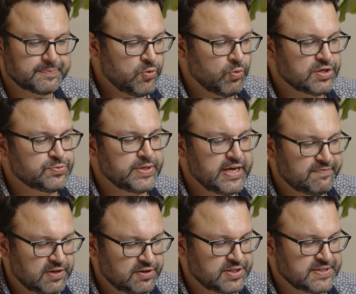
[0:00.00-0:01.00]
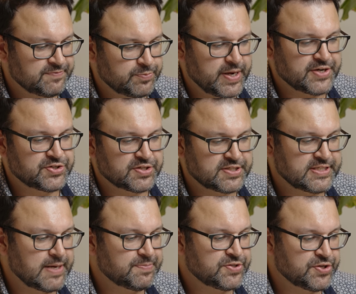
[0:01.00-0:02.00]
Once we have all this information,
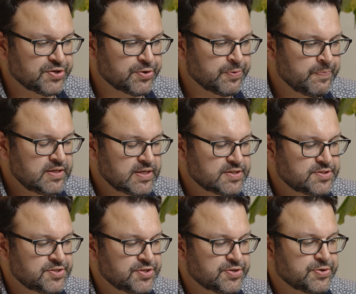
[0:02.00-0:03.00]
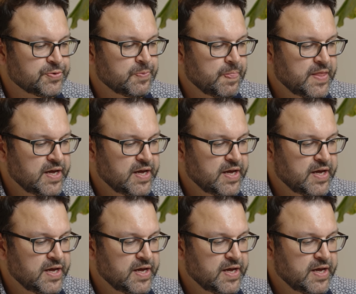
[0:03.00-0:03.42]
step 2 is to